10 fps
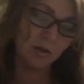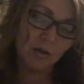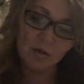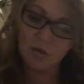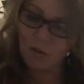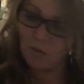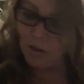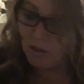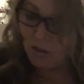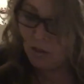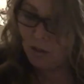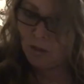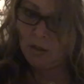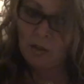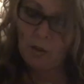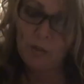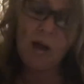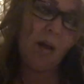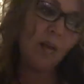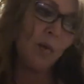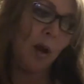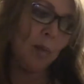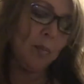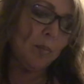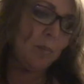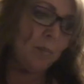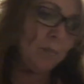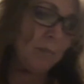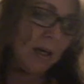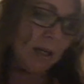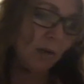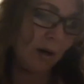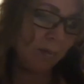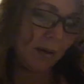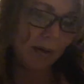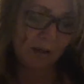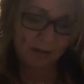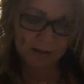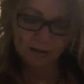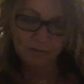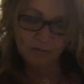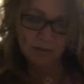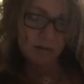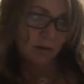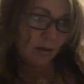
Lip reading: And so we call them Grandma and Grandpa, and they lived in